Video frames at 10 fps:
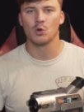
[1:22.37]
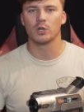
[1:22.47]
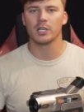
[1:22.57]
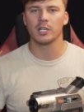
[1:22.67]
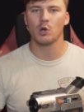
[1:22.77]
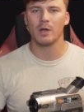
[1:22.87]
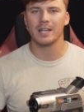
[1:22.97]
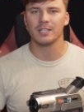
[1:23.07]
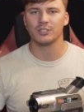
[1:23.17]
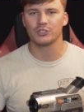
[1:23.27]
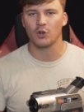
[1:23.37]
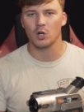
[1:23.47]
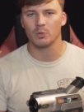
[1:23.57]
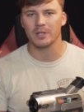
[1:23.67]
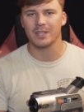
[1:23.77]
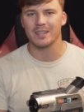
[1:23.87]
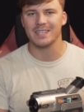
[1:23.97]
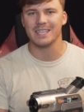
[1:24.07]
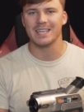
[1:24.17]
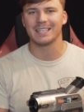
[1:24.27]
we're gonna go ahead and start with
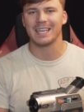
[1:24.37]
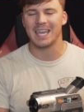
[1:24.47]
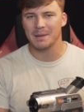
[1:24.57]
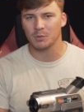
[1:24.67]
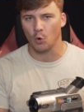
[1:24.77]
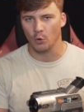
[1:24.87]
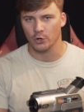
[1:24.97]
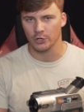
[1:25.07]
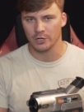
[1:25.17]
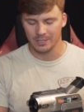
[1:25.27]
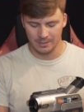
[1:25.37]
the camcorder.